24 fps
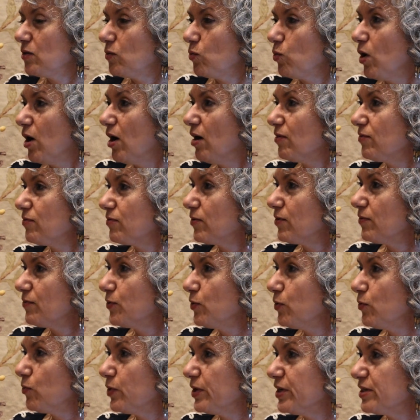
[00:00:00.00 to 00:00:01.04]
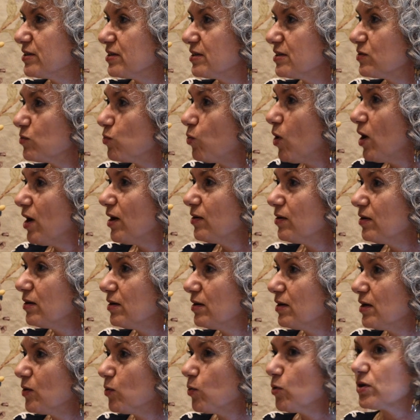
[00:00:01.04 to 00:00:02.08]
Well, for a few reasons. One,
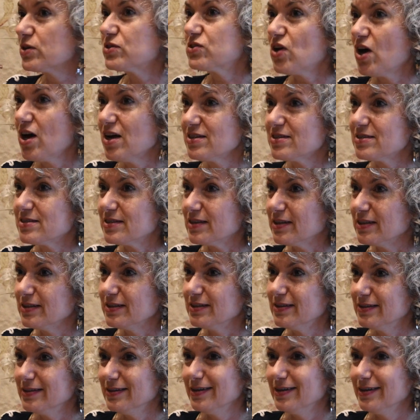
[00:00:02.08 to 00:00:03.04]
we're exhausted.